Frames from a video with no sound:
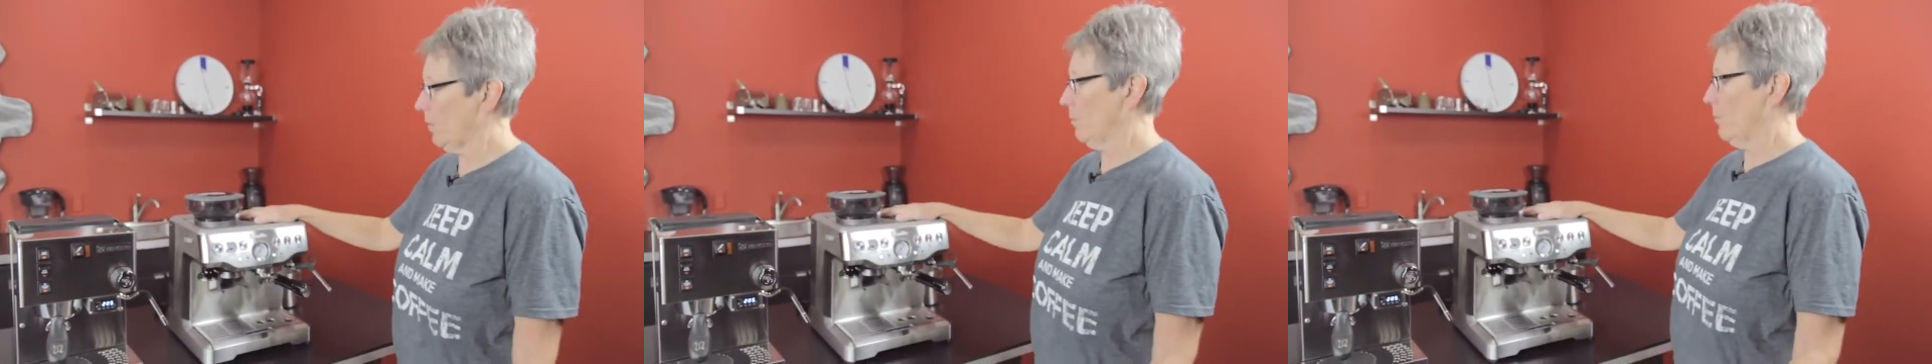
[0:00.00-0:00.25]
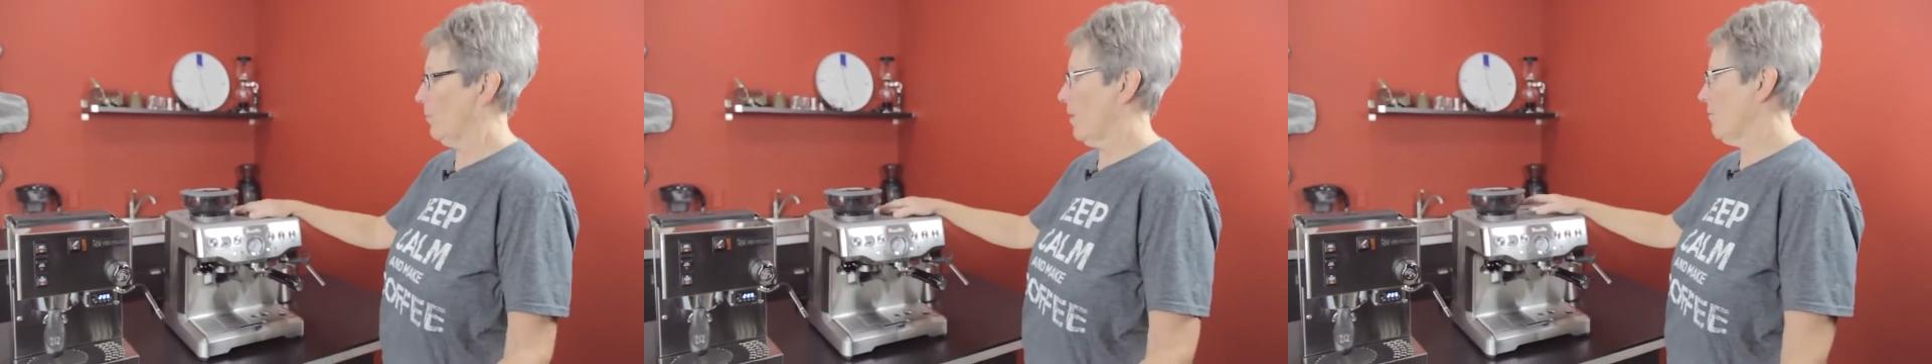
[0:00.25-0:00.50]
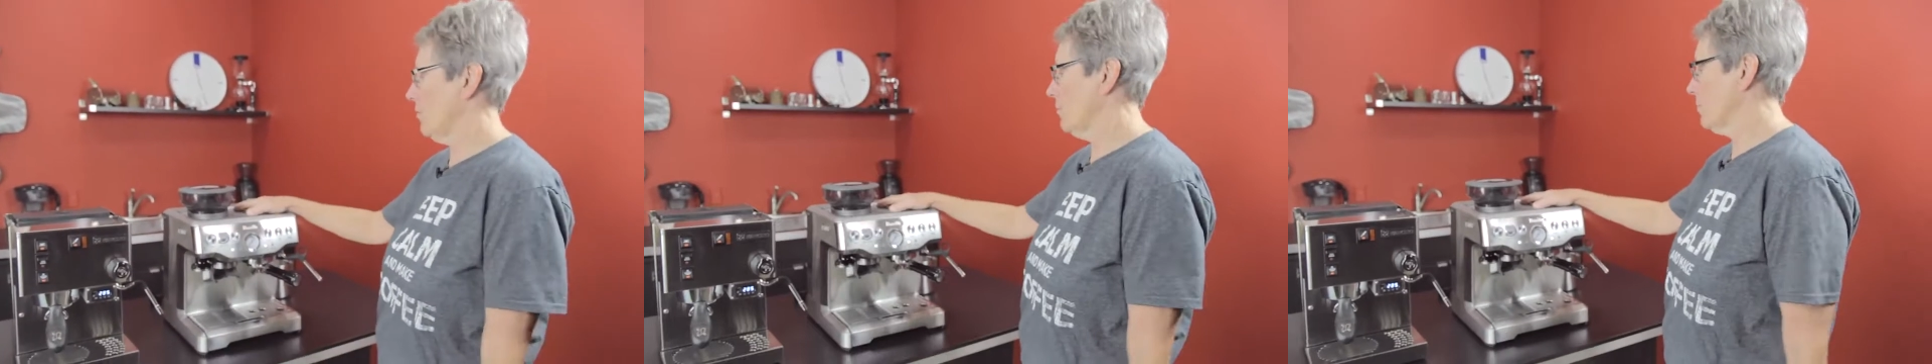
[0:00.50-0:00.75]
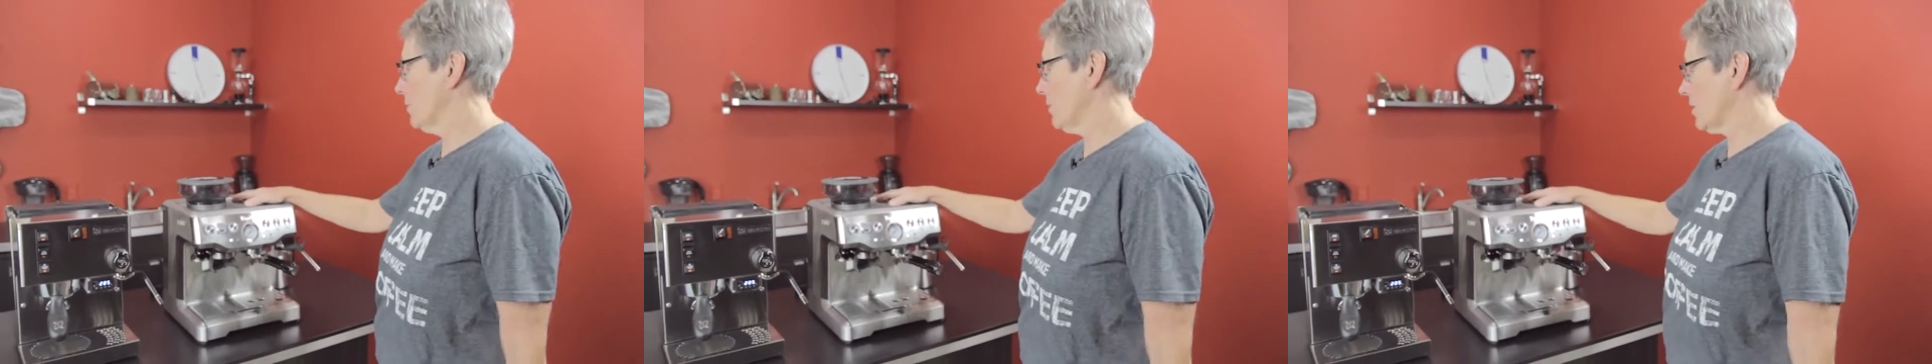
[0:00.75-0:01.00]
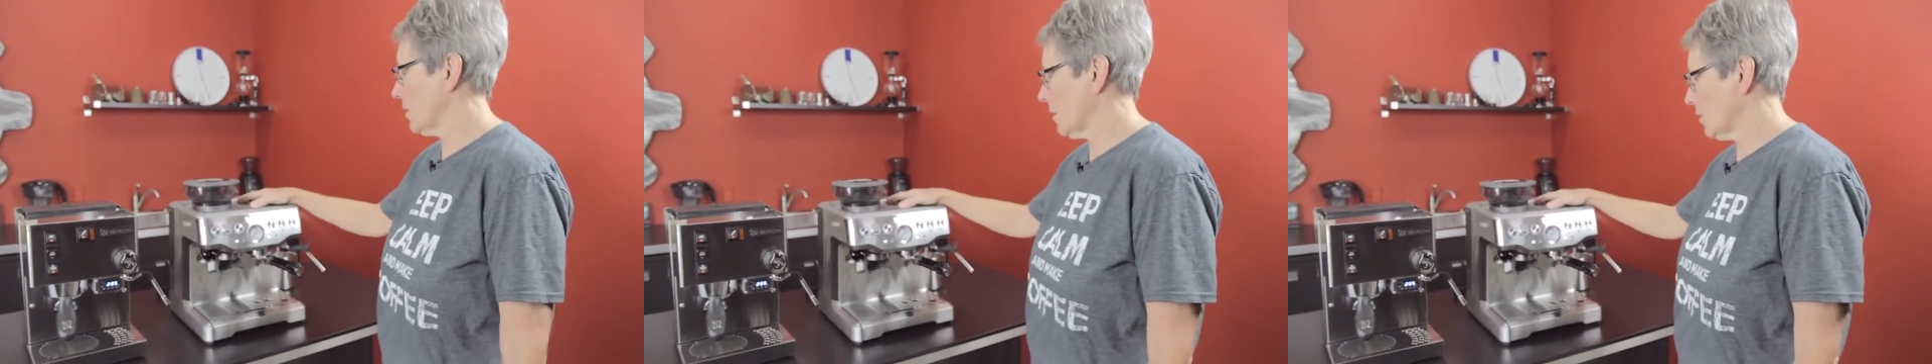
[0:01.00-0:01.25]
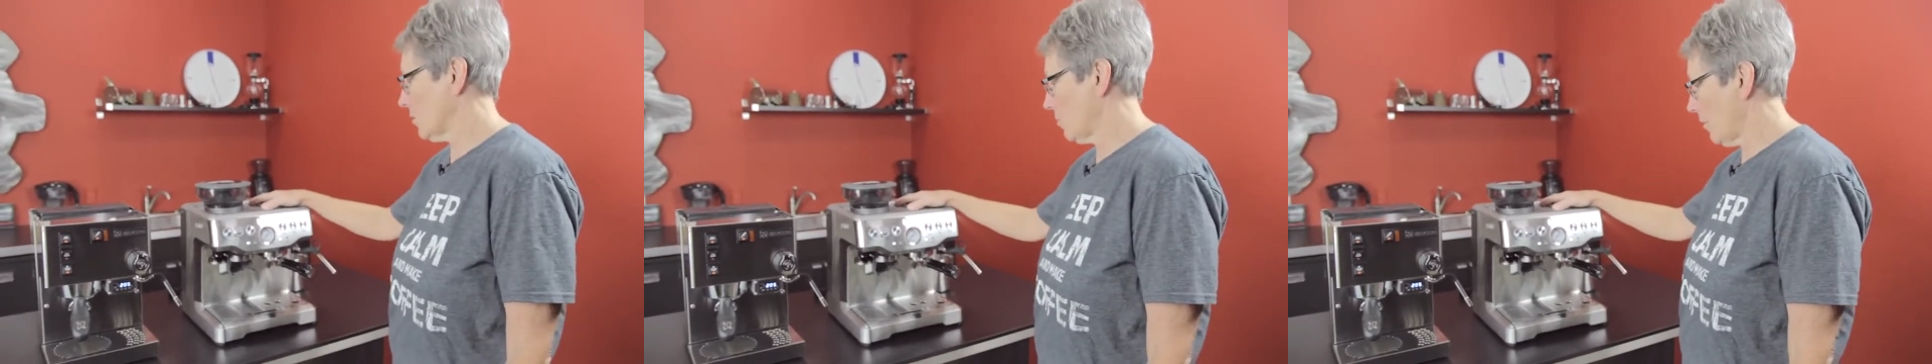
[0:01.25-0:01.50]
the Breville Barista
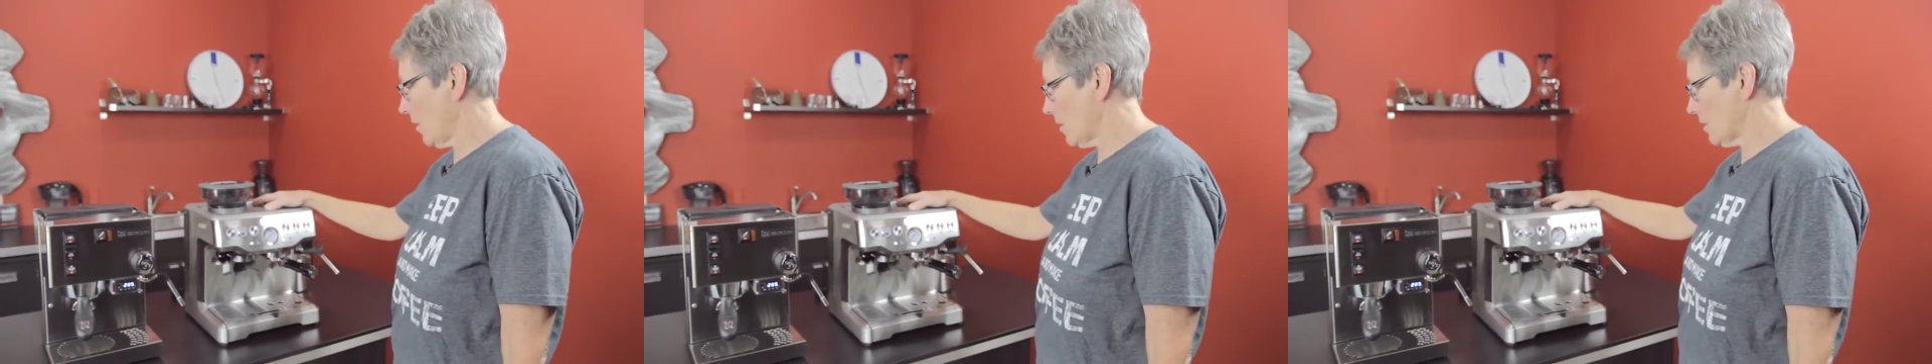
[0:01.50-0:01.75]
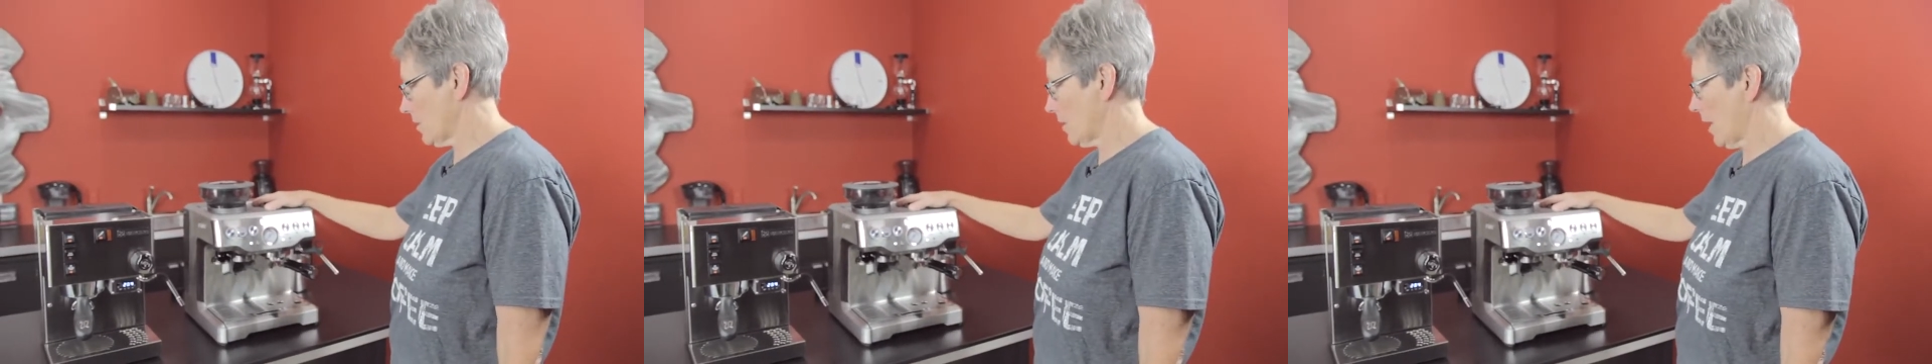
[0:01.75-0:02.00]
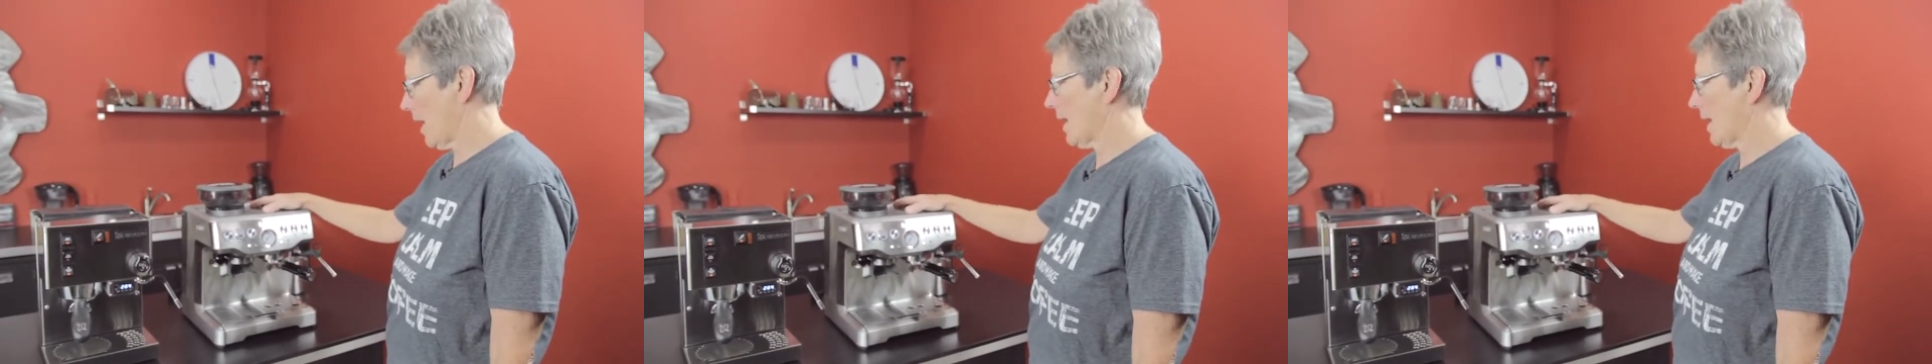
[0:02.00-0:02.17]
Express